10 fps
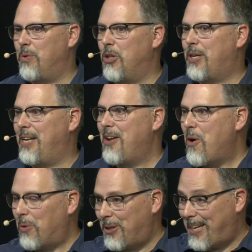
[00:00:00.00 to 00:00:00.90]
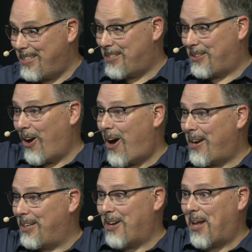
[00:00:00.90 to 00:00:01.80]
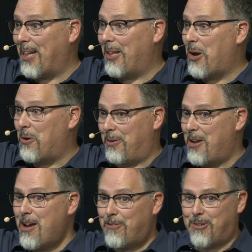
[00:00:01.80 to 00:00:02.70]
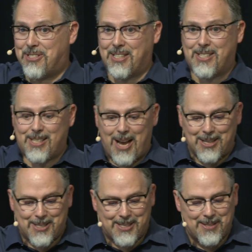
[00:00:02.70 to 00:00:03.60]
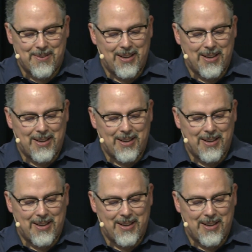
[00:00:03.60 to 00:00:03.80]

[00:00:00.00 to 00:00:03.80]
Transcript: We're looking, we're looking to God and God alone for success